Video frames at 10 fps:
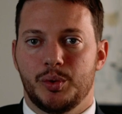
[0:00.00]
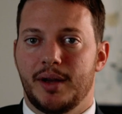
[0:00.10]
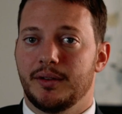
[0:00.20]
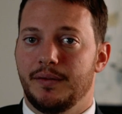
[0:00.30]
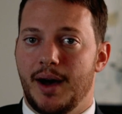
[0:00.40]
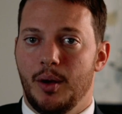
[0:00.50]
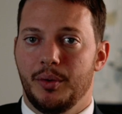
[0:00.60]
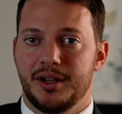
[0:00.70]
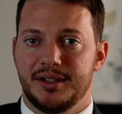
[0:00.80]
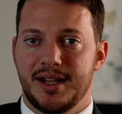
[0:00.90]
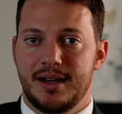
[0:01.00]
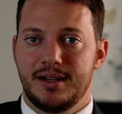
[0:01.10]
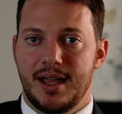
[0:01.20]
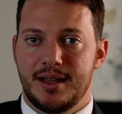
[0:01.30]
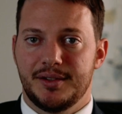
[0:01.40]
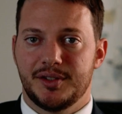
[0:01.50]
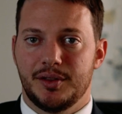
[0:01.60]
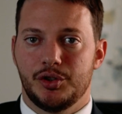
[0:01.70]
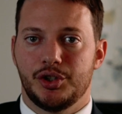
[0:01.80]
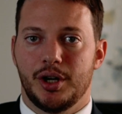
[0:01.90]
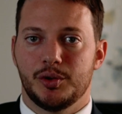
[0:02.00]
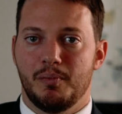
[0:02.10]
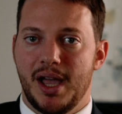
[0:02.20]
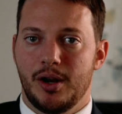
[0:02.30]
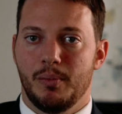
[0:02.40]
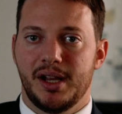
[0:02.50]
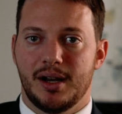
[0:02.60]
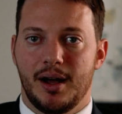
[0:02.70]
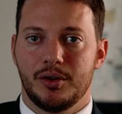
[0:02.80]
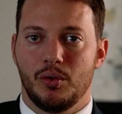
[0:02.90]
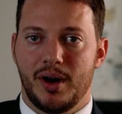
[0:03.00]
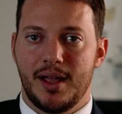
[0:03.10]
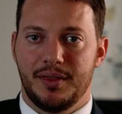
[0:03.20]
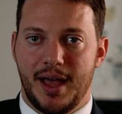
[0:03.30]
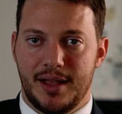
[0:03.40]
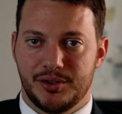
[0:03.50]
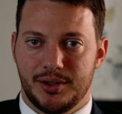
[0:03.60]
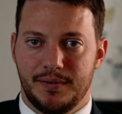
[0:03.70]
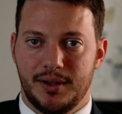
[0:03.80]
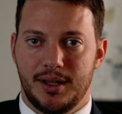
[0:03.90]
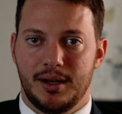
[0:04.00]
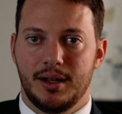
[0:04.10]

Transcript: we have to file within 10 days, and the judge may or may not grant that certificate.